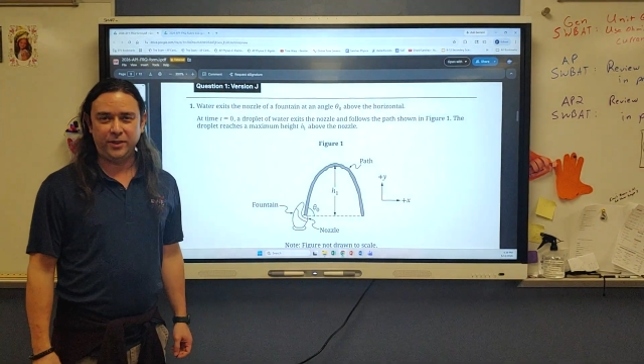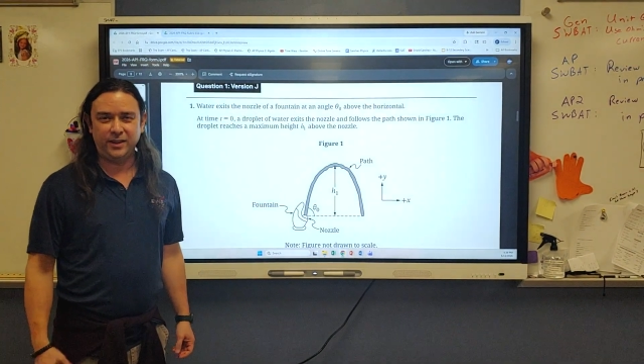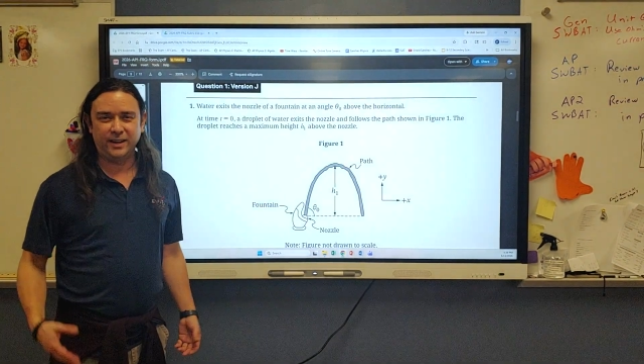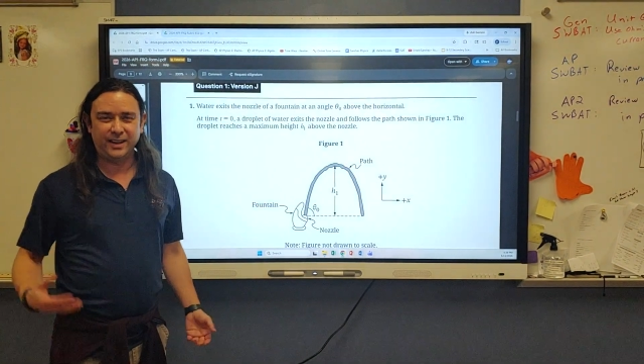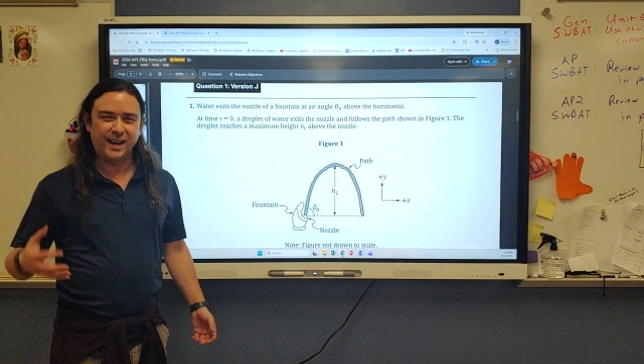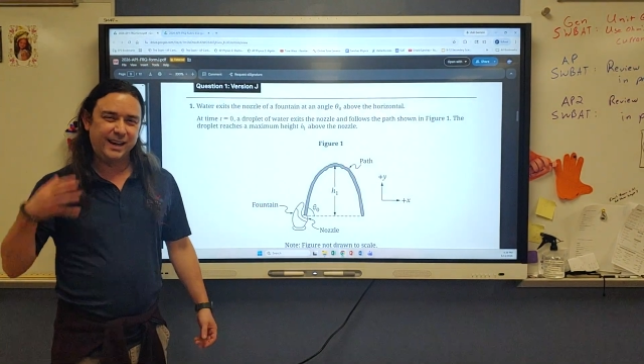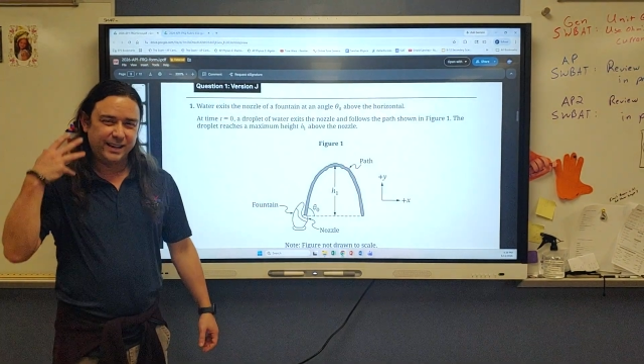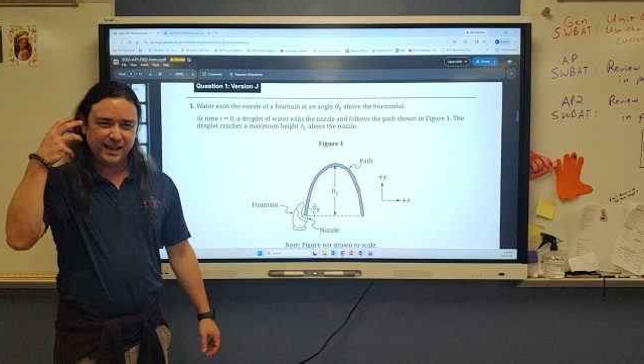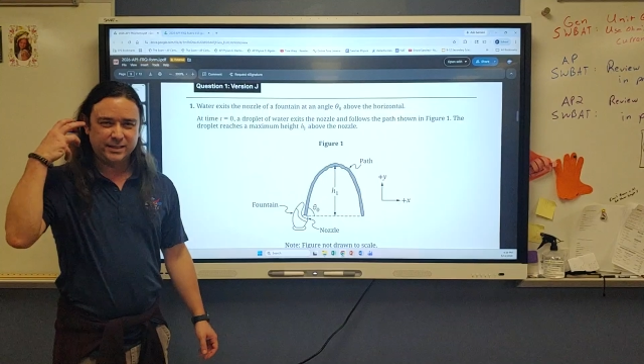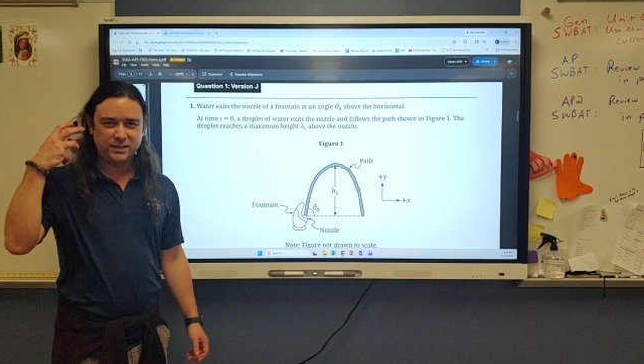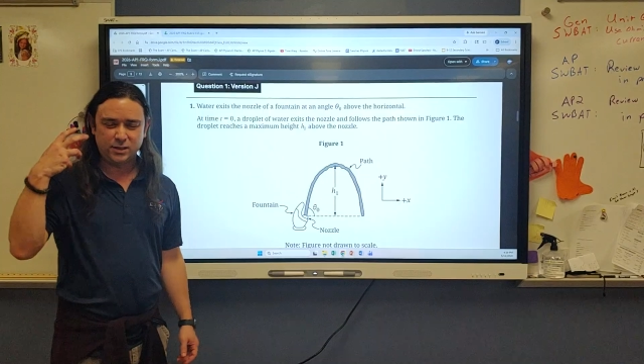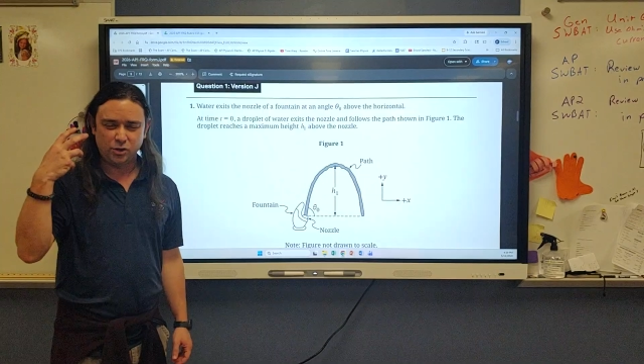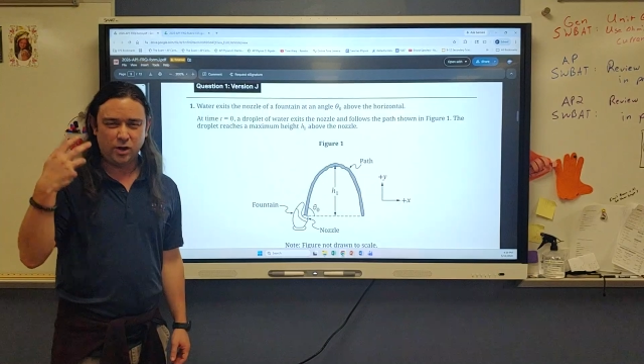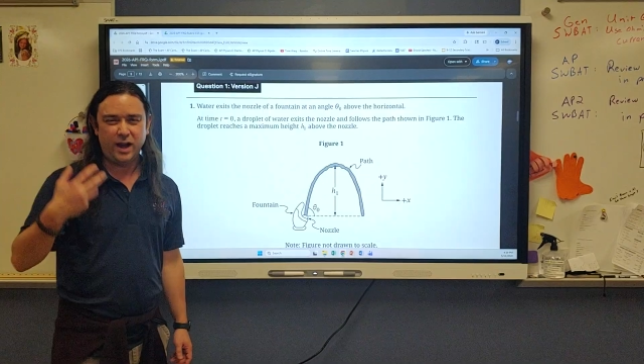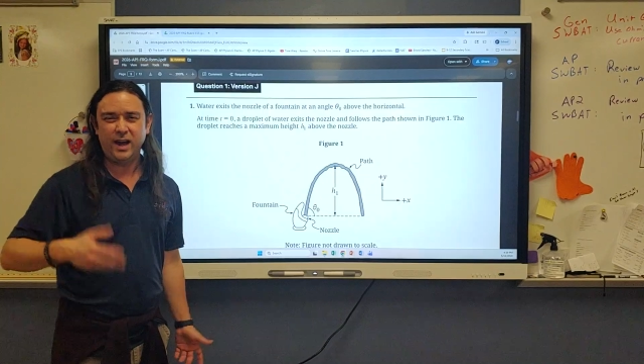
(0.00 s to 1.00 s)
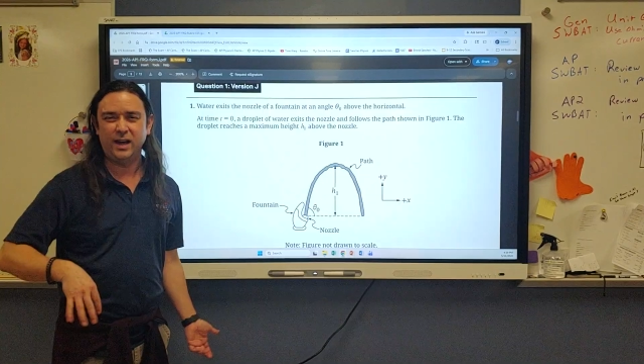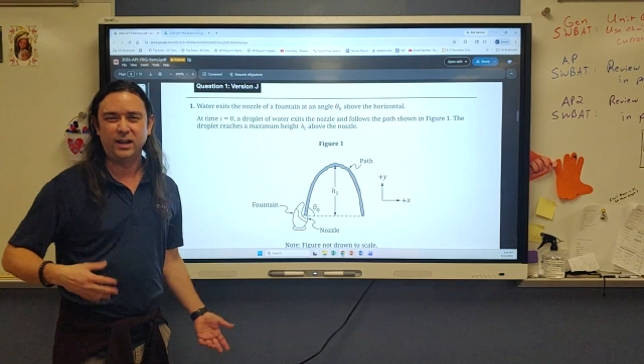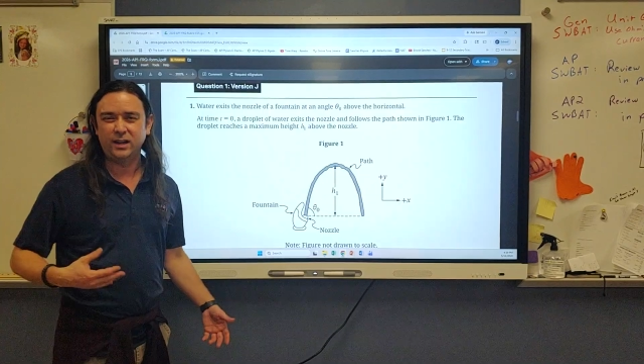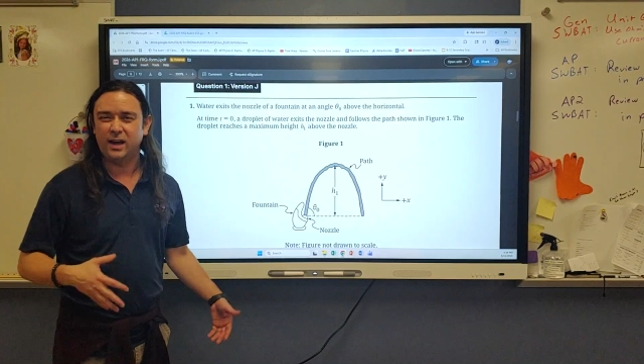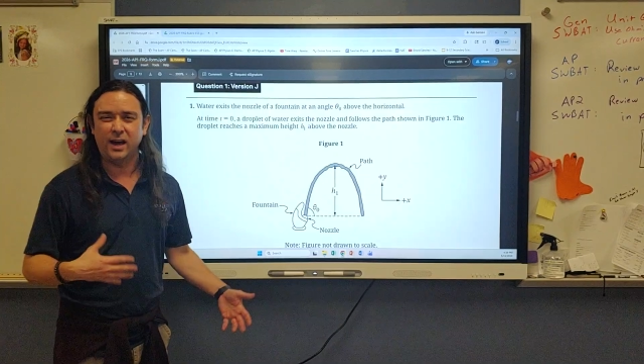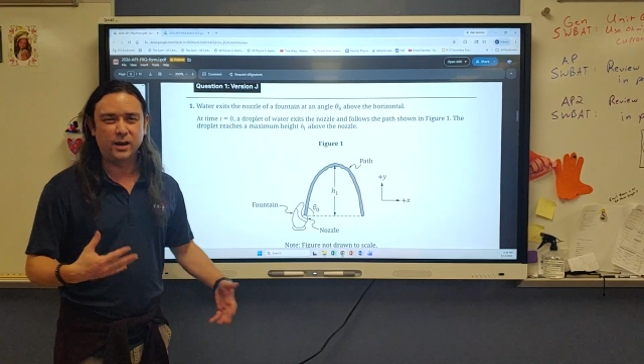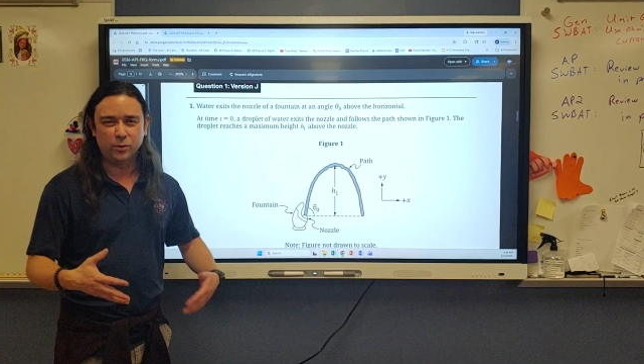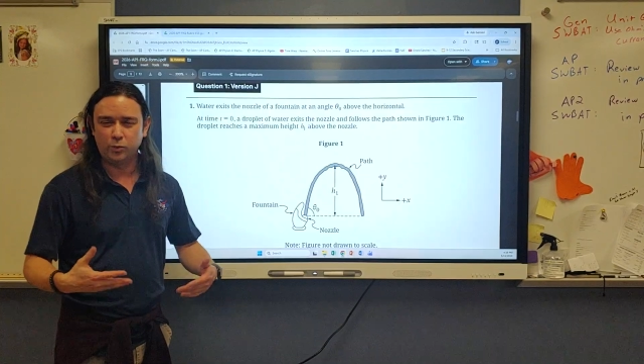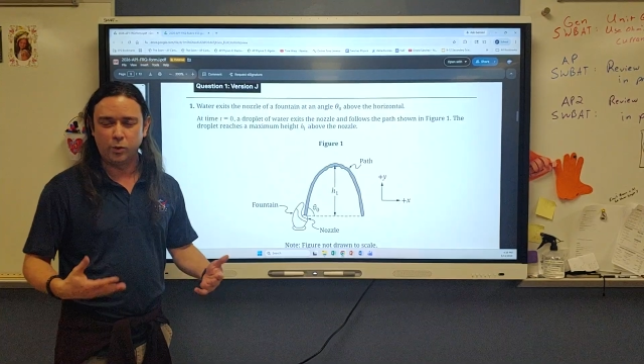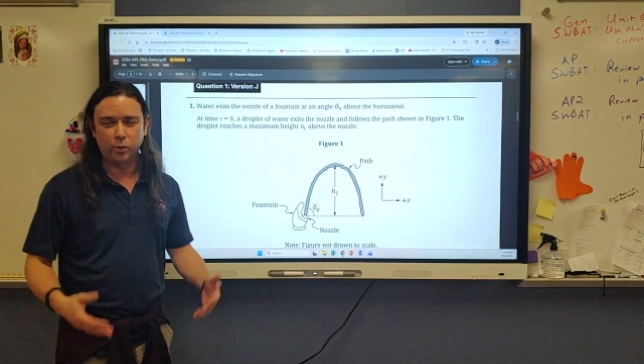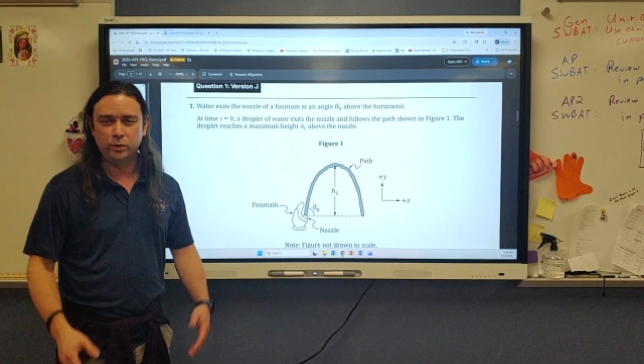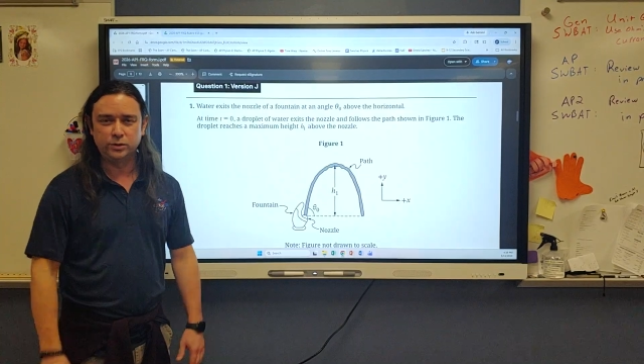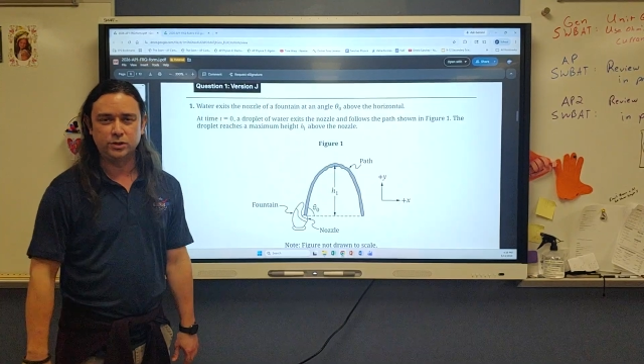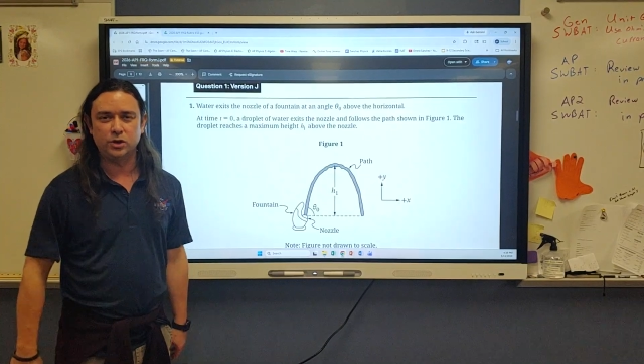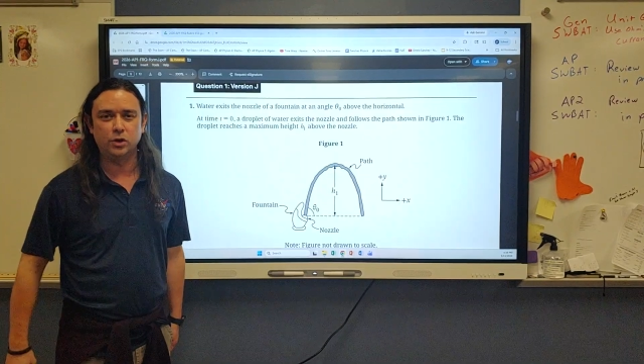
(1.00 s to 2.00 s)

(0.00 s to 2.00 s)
and it kind of gets in your head and kind of ruins